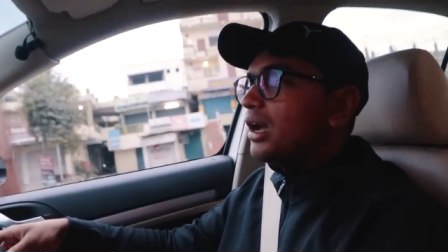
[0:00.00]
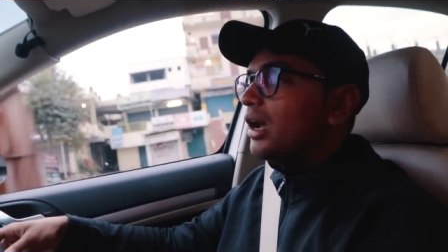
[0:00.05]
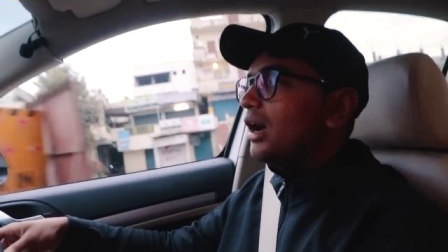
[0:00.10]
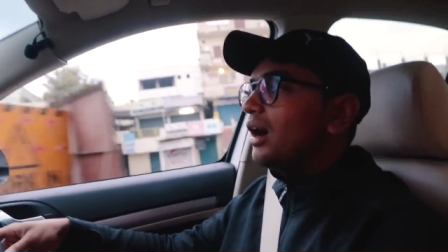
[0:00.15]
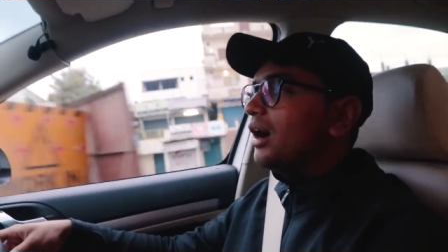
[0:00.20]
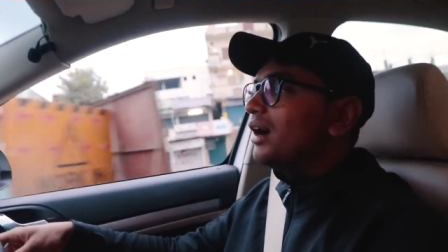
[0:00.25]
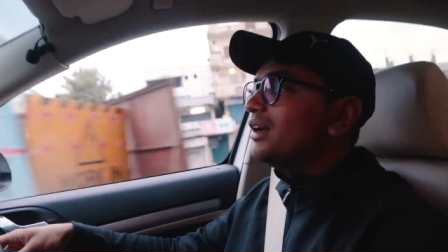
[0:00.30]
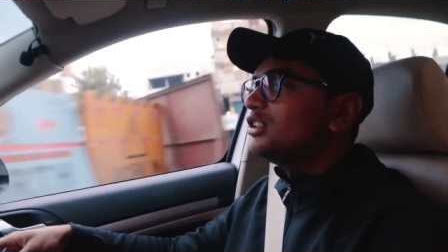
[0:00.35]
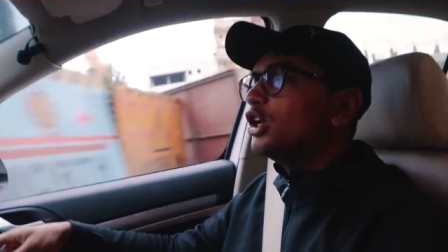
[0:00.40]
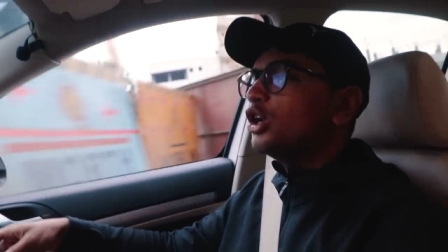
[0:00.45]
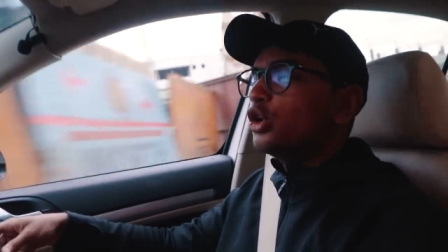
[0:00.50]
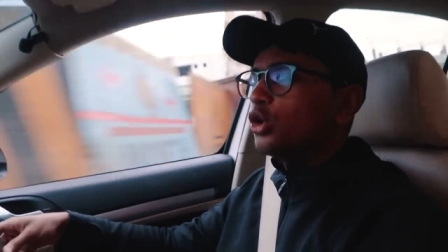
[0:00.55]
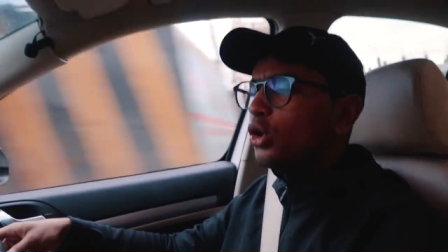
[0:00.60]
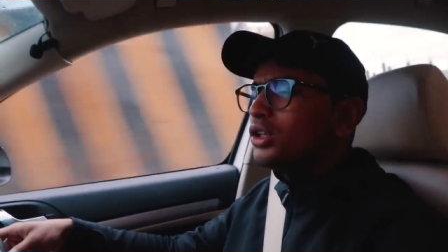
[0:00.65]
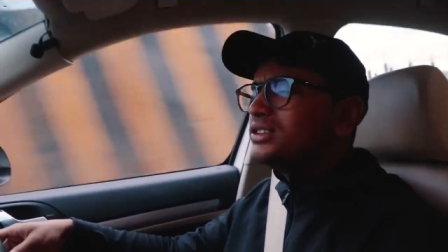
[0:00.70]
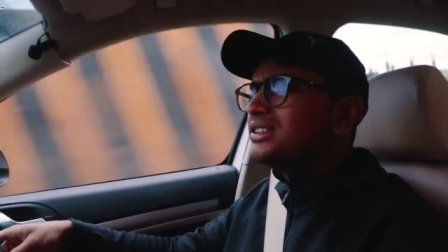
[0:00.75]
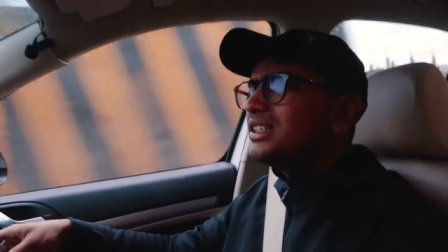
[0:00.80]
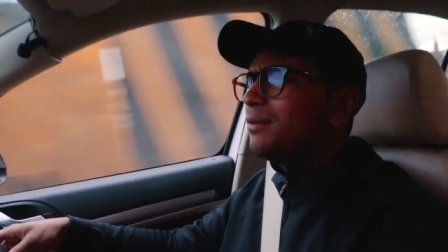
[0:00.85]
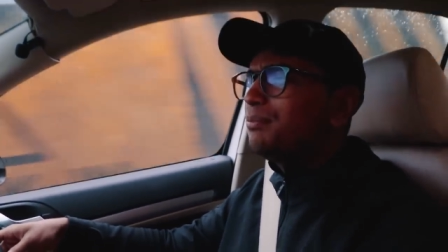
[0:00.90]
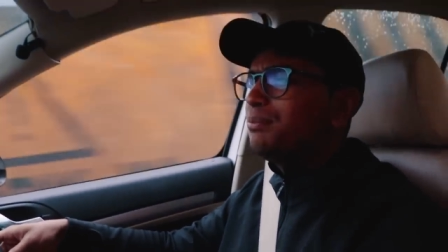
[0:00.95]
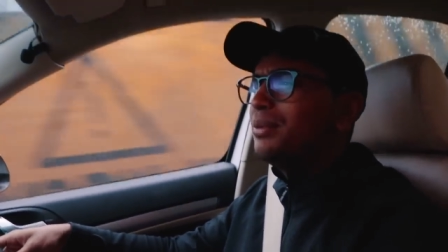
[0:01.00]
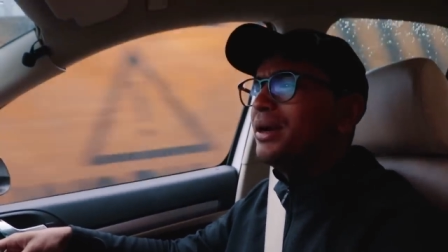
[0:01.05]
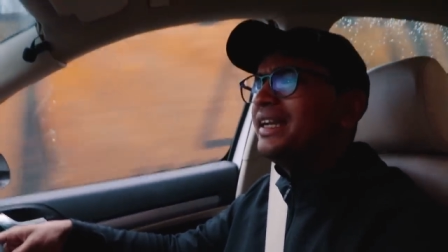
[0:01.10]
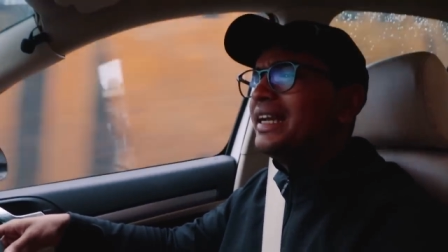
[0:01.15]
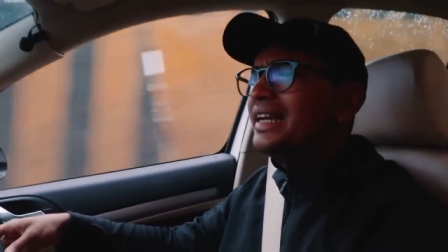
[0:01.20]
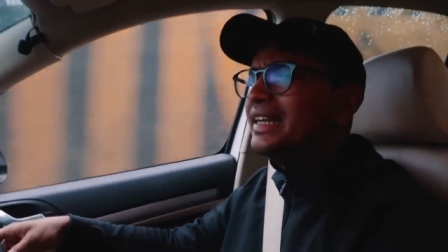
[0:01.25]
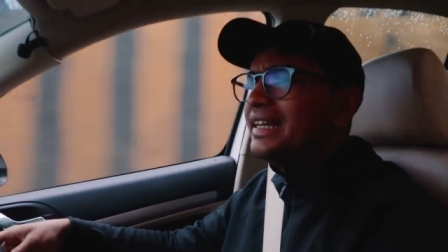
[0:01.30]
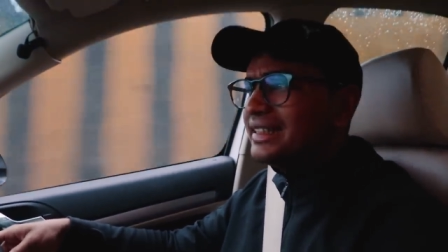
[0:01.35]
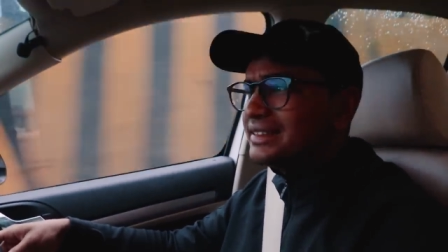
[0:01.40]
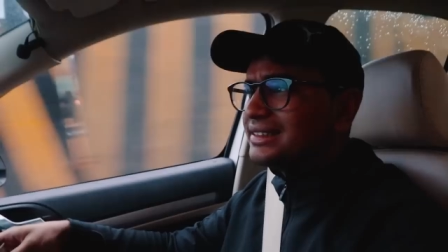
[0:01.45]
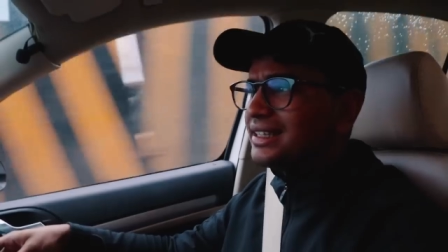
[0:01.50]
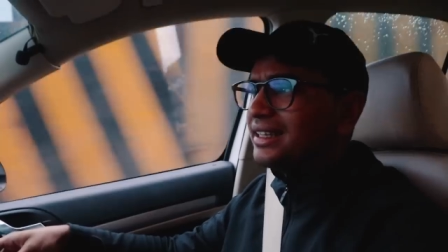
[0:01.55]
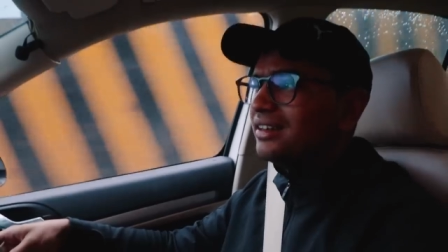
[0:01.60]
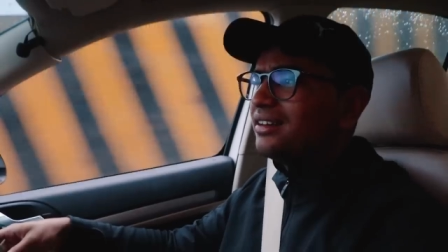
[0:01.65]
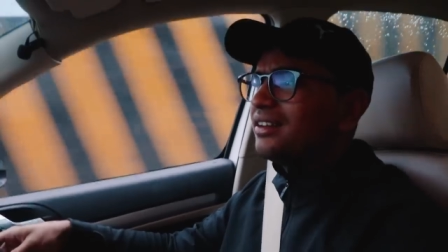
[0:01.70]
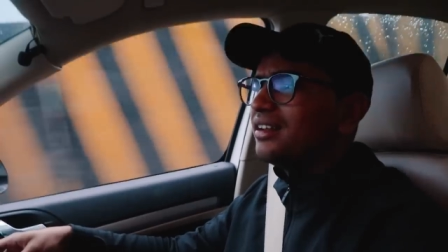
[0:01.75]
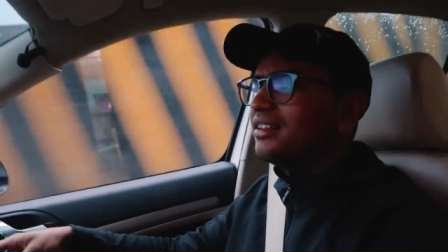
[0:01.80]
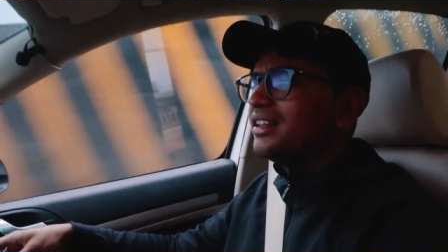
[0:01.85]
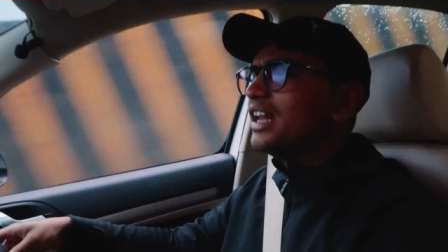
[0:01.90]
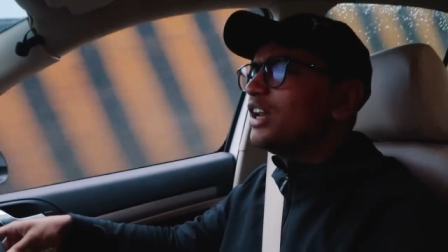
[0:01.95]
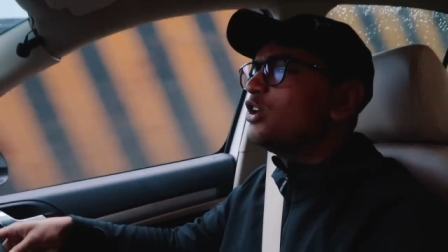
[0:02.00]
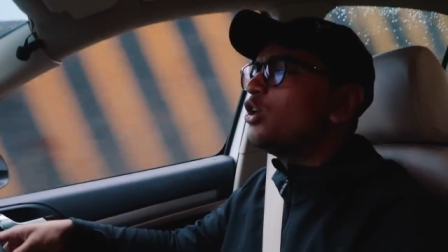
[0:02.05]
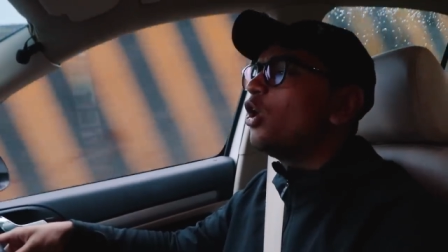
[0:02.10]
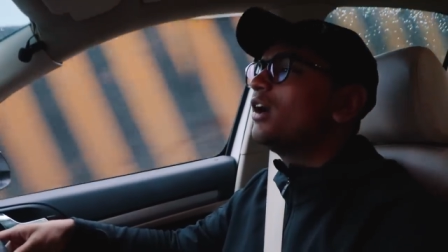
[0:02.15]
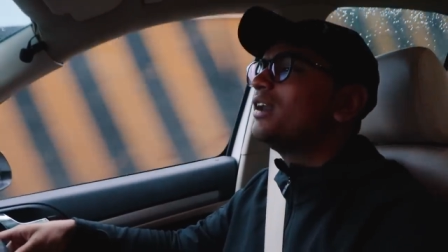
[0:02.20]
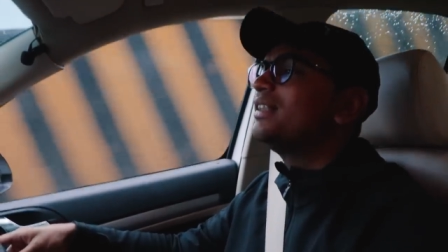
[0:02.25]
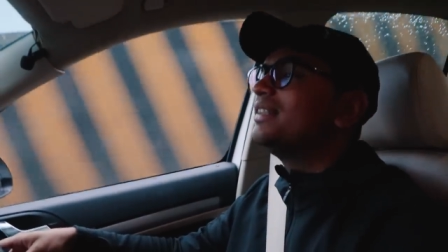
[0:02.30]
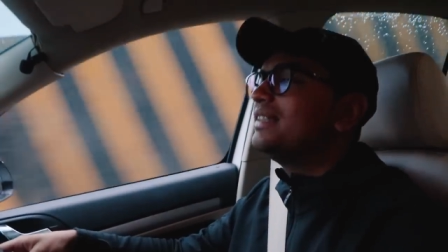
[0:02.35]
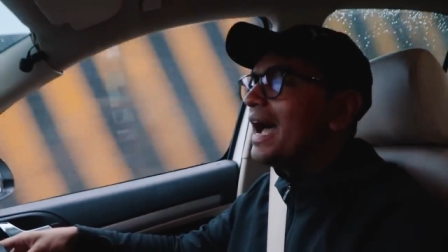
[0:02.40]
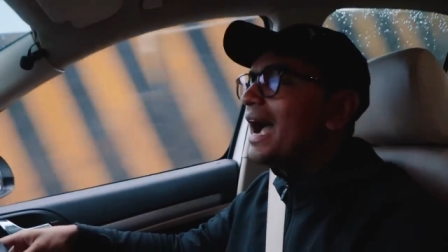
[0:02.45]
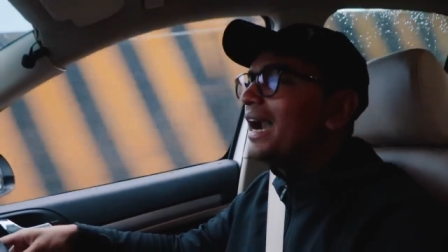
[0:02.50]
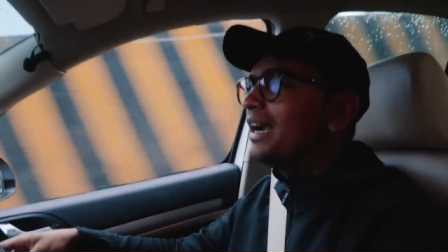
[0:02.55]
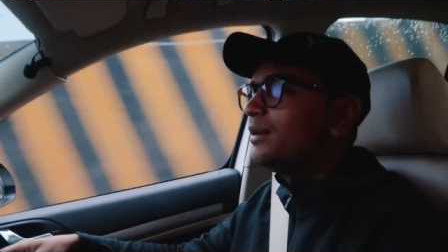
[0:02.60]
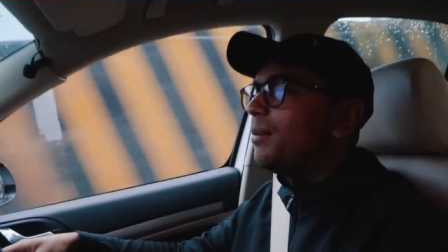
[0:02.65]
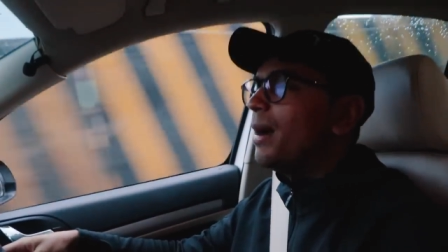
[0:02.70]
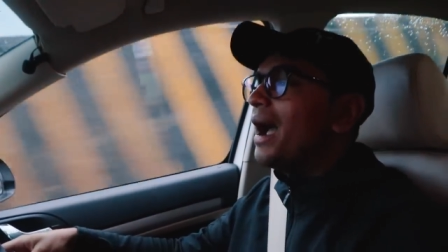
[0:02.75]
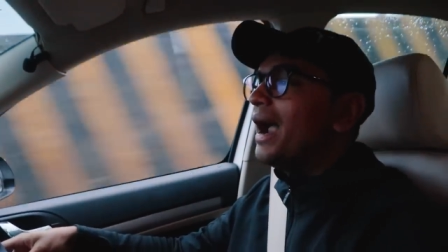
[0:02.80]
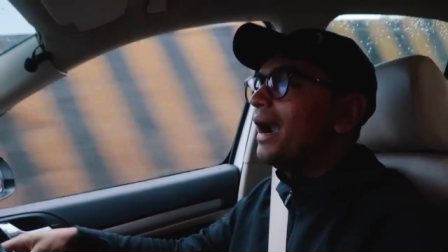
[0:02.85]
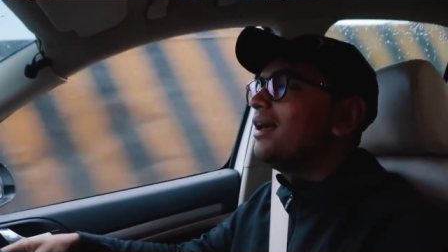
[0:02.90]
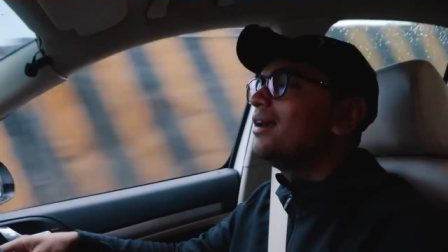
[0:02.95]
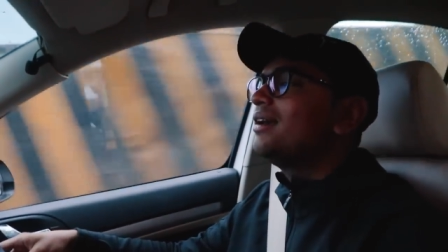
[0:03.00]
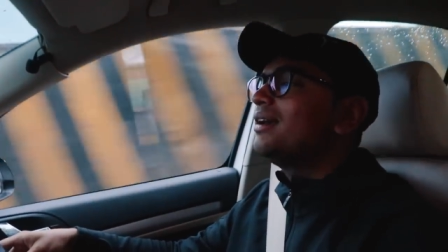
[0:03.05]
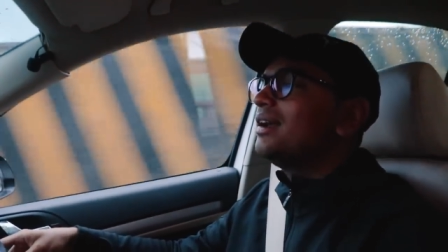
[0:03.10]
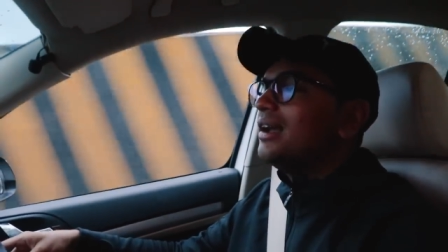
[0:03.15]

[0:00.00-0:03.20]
Uh, the roads are pretty decent. They're not that bad.